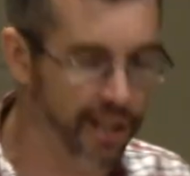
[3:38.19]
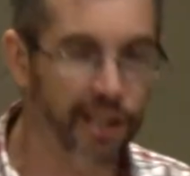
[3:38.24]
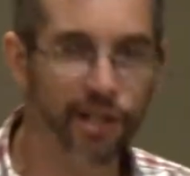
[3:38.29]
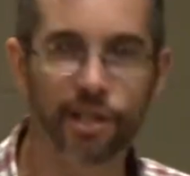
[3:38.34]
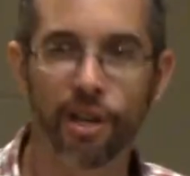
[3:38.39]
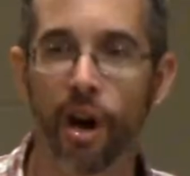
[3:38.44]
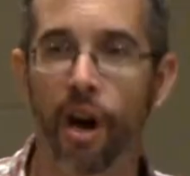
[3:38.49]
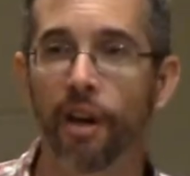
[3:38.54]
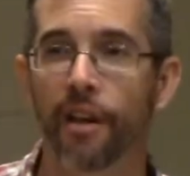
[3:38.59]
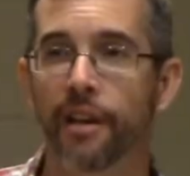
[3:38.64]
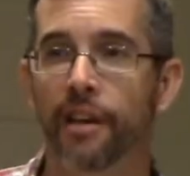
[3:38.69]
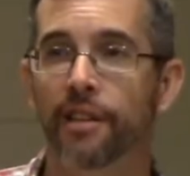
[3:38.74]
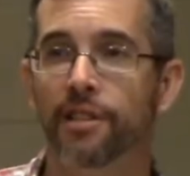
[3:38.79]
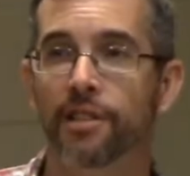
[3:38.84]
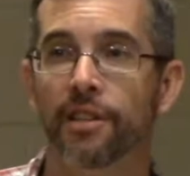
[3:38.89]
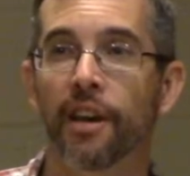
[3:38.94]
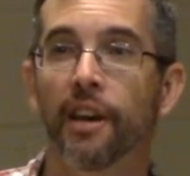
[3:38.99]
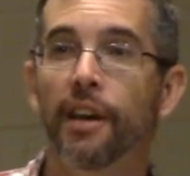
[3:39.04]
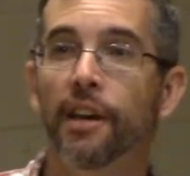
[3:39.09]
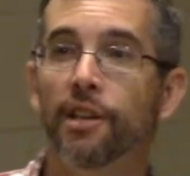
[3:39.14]
He's calling
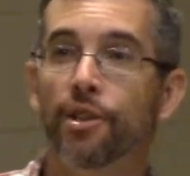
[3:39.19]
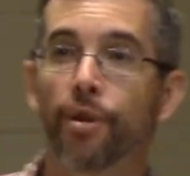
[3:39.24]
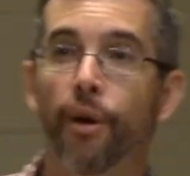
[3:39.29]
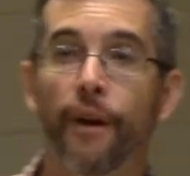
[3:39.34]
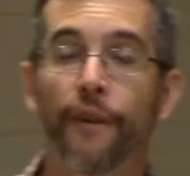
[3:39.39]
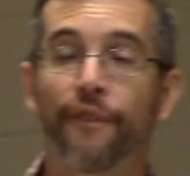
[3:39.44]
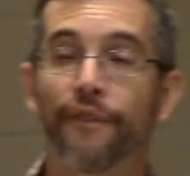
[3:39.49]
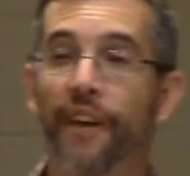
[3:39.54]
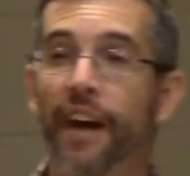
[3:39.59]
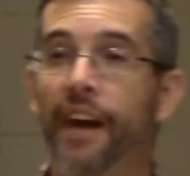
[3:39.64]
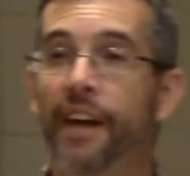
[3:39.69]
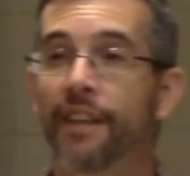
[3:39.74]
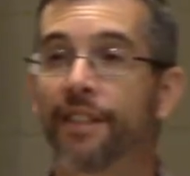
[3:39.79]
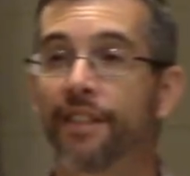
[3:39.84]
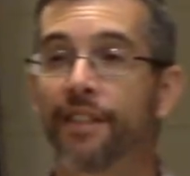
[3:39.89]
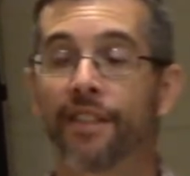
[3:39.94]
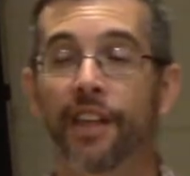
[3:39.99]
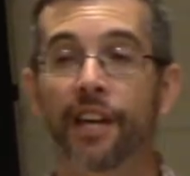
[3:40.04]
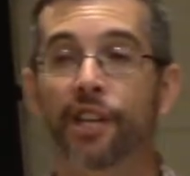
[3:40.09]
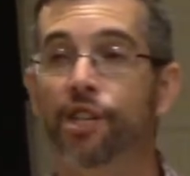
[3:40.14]
us to a
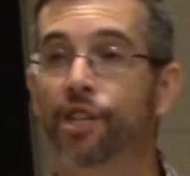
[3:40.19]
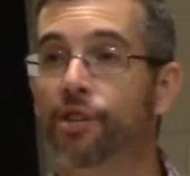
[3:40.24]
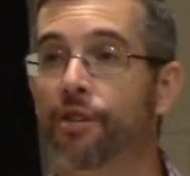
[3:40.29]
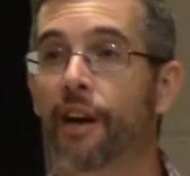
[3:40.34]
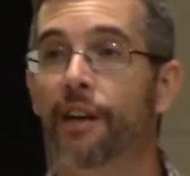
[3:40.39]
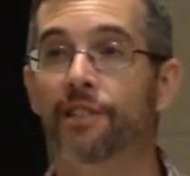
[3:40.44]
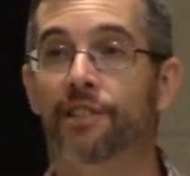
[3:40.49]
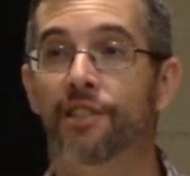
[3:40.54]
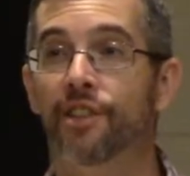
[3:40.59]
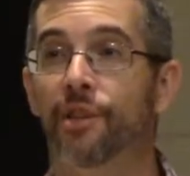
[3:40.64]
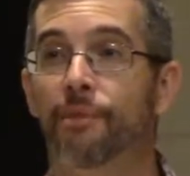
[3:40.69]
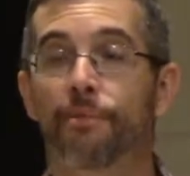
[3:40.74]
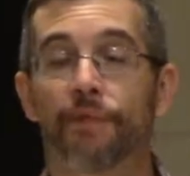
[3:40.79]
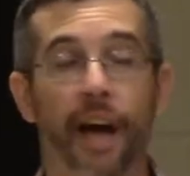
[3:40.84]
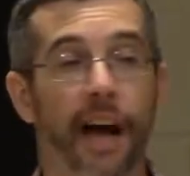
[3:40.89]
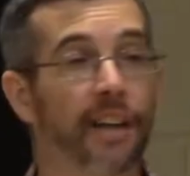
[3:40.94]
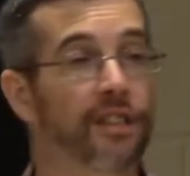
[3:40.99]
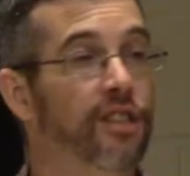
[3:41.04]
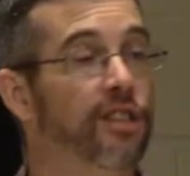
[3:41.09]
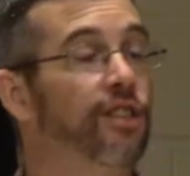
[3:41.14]
faith that trusts Him
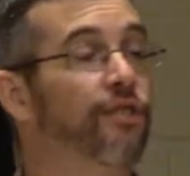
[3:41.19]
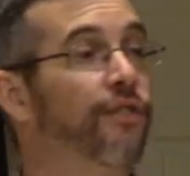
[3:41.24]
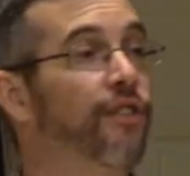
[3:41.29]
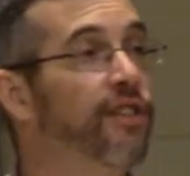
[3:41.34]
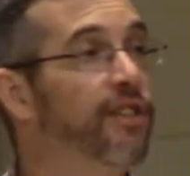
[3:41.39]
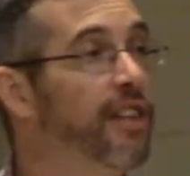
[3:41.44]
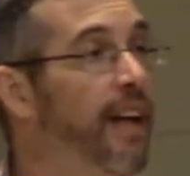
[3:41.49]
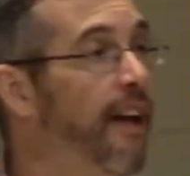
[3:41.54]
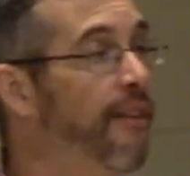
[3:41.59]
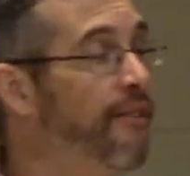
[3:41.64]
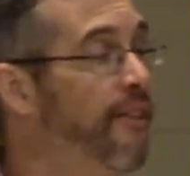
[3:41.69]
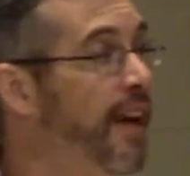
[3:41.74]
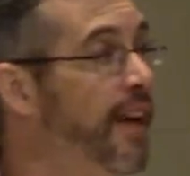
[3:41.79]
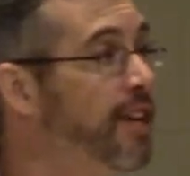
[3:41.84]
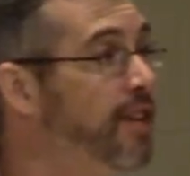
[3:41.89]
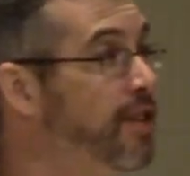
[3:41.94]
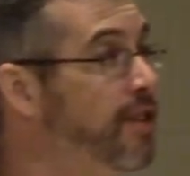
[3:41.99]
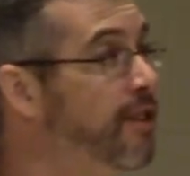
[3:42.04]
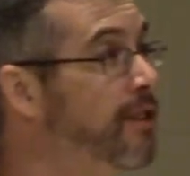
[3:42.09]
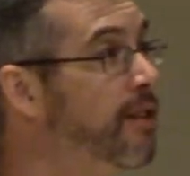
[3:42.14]
not just for
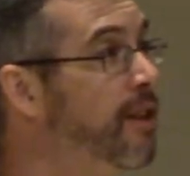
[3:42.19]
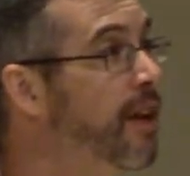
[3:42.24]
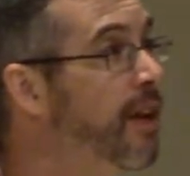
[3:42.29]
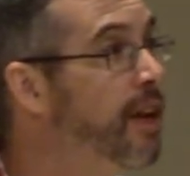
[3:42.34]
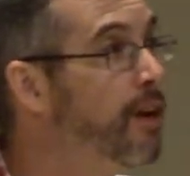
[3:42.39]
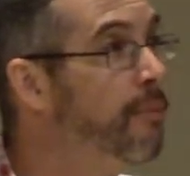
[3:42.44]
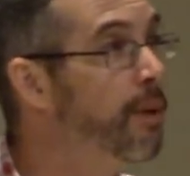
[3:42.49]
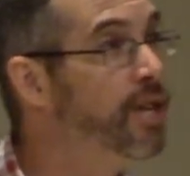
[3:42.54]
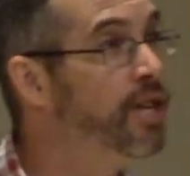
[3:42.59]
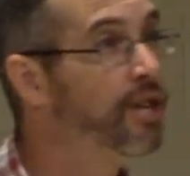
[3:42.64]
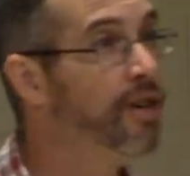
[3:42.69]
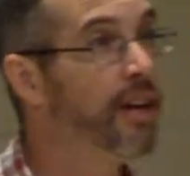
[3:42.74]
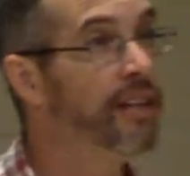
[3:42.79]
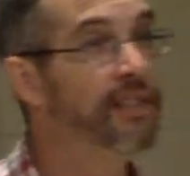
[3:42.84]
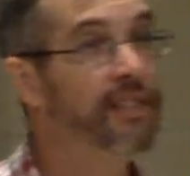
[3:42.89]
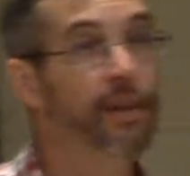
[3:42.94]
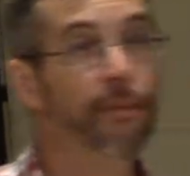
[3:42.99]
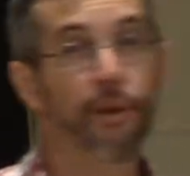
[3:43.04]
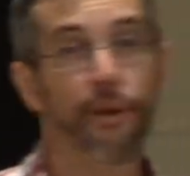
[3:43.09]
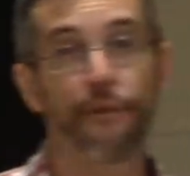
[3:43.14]
salvation, but
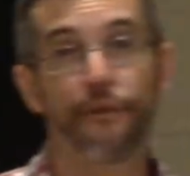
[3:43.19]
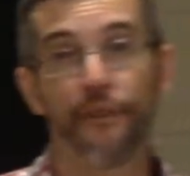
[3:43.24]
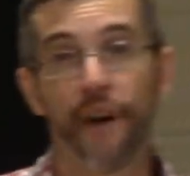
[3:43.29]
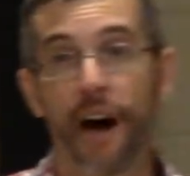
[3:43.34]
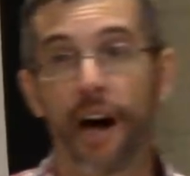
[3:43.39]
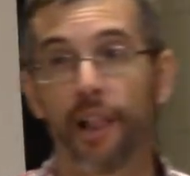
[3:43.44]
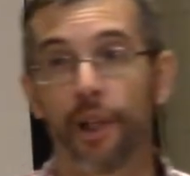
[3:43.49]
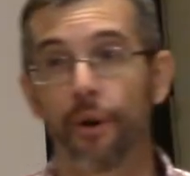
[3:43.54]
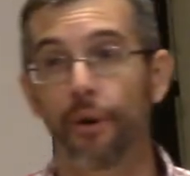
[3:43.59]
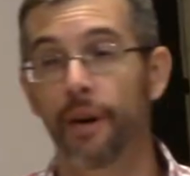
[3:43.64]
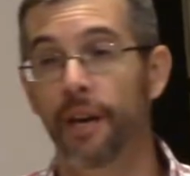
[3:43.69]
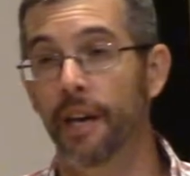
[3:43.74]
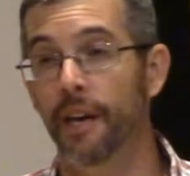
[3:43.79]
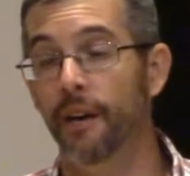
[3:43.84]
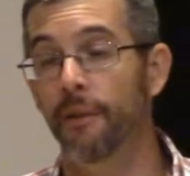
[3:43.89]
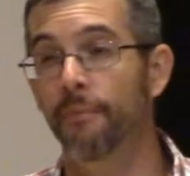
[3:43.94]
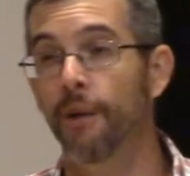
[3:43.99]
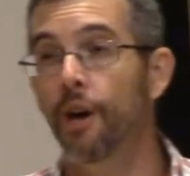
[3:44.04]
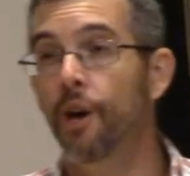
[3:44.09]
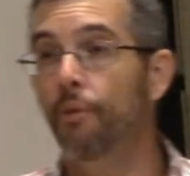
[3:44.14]
trusts Him to follow
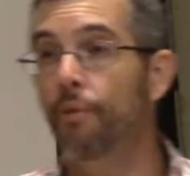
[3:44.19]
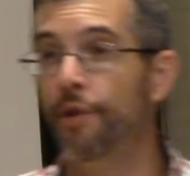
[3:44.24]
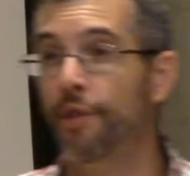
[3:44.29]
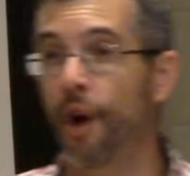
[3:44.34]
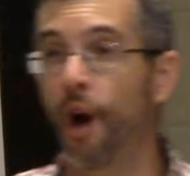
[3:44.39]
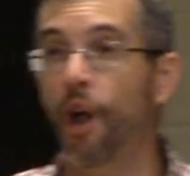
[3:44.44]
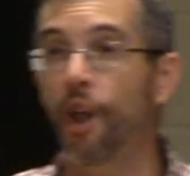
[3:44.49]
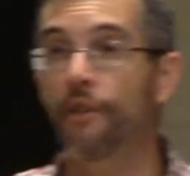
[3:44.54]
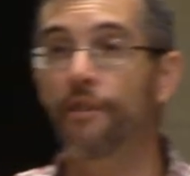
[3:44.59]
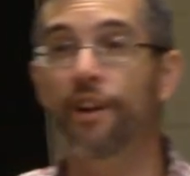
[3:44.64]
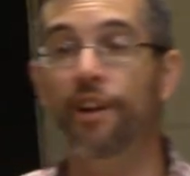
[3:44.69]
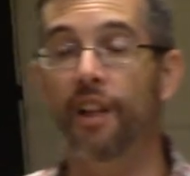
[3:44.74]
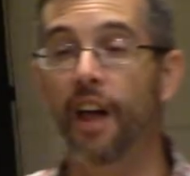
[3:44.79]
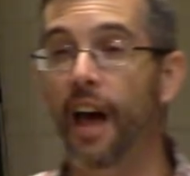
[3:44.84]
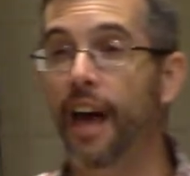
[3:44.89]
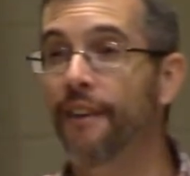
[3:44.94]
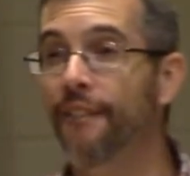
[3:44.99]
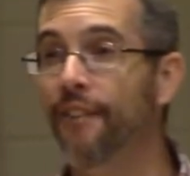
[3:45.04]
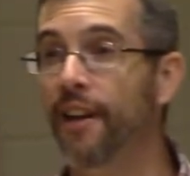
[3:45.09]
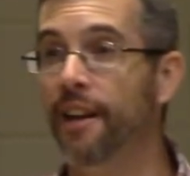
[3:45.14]
Him with all of our
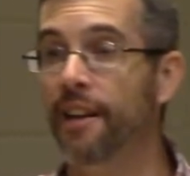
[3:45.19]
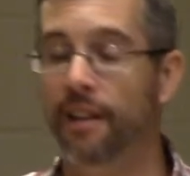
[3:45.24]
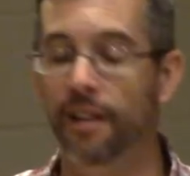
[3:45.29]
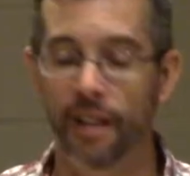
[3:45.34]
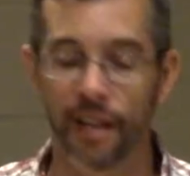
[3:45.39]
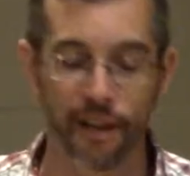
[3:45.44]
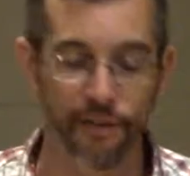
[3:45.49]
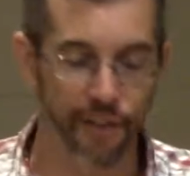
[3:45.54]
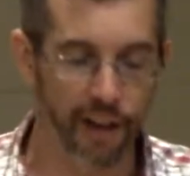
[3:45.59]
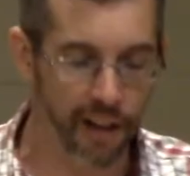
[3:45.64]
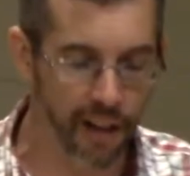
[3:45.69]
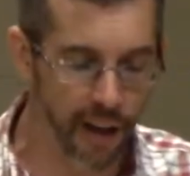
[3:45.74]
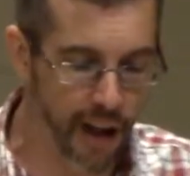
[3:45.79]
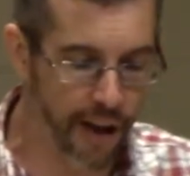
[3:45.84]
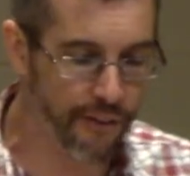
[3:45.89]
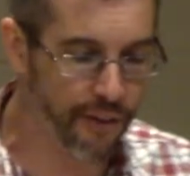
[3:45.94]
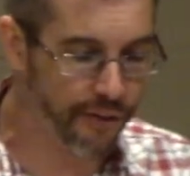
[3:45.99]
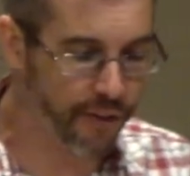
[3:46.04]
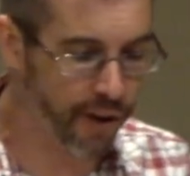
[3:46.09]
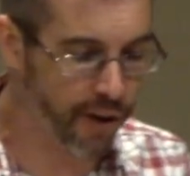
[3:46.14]
life and to live a
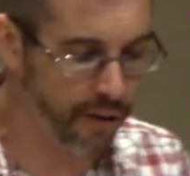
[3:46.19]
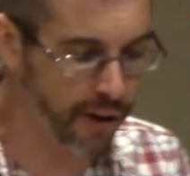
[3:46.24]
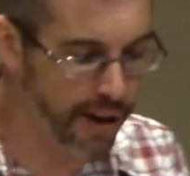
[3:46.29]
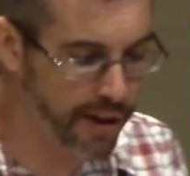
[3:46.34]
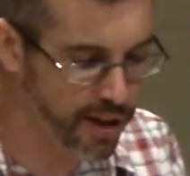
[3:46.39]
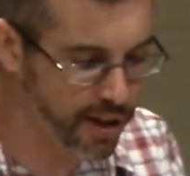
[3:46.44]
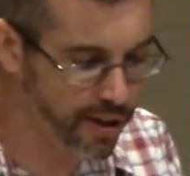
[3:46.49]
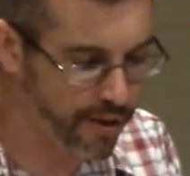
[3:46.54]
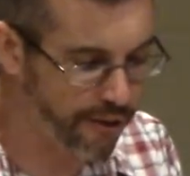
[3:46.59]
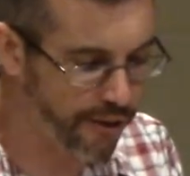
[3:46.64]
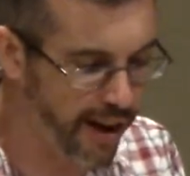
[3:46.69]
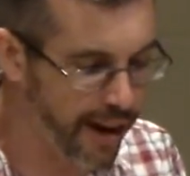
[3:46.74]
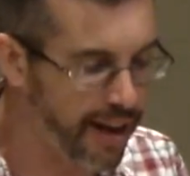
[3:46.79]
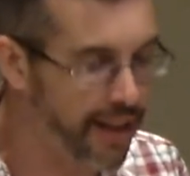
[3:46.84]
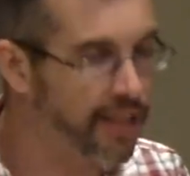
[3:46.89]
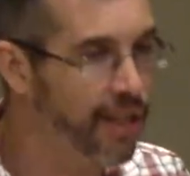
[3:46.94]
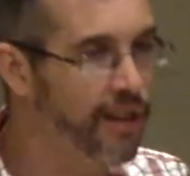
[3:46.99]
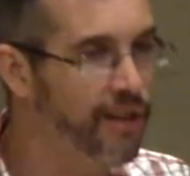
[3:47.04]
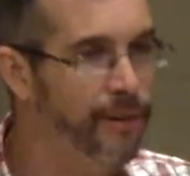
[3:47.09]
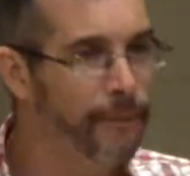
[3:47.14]
life of courageous
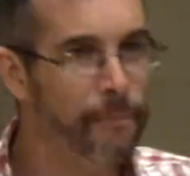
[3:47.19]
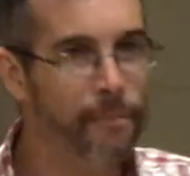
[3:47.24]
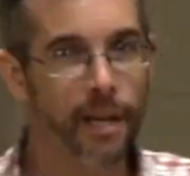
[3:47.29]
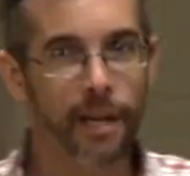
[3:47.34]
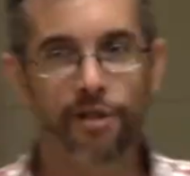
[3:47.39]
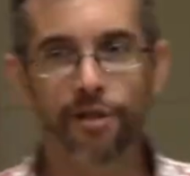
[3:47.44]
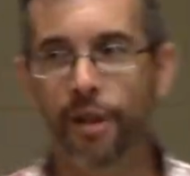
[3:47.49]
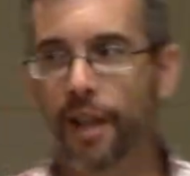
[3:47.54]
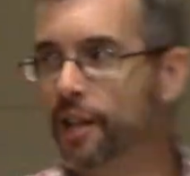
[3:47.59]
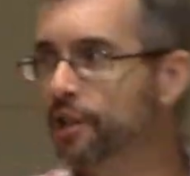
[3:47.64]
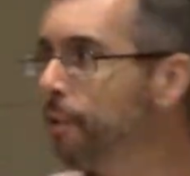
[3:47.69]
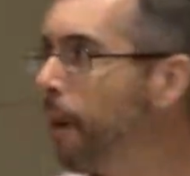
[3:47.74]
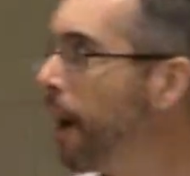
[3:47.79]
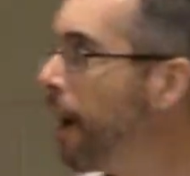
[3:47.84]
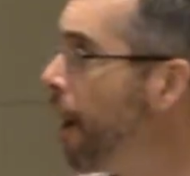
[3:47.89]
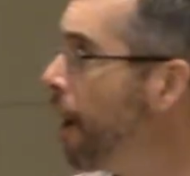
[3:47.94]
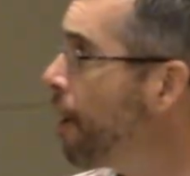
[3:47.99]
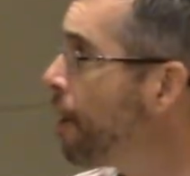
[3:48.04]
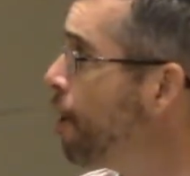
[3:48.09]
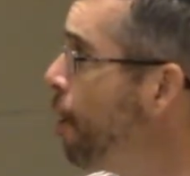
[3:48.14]
faith. And so that's why
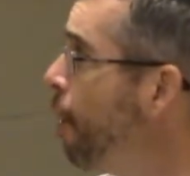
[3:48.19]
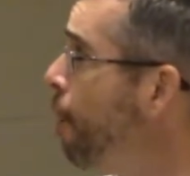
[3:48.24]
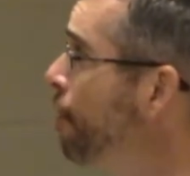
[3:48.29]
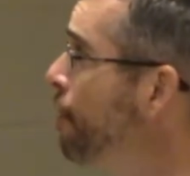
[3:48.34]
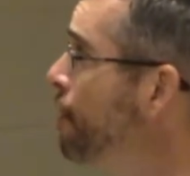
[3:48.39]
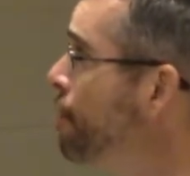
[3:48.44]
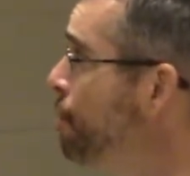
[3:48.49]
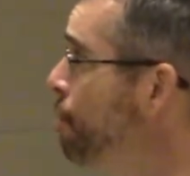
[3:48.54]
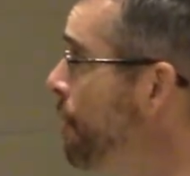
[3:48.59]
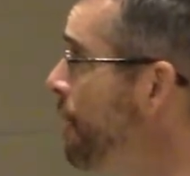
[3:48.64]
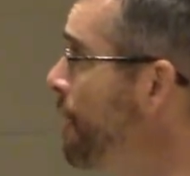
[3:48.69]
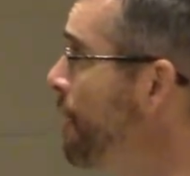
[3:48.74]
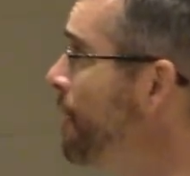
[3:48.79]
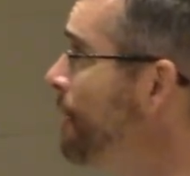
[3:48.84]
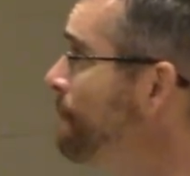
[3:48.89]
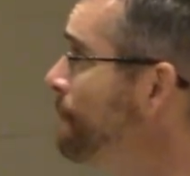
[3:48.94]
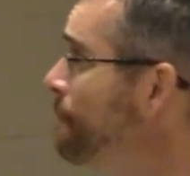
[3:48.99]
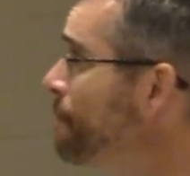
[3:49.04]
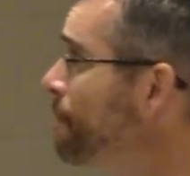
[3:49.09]
our goal this week